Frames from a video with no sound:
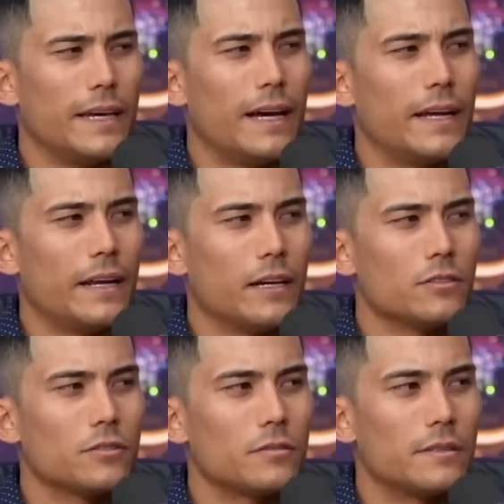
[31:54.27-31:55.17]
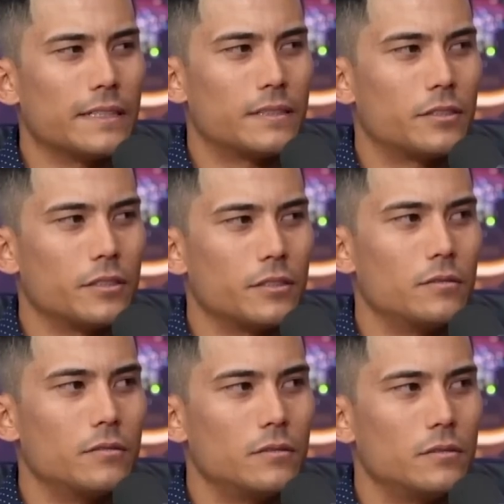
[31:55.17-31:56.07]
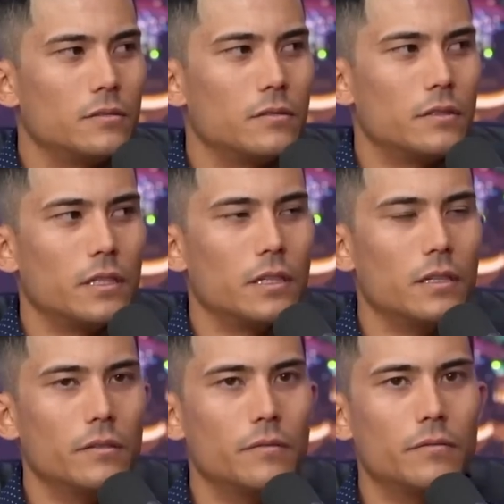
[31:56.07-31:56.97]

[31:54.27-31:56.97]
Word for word: Yeah, and I also think too, the,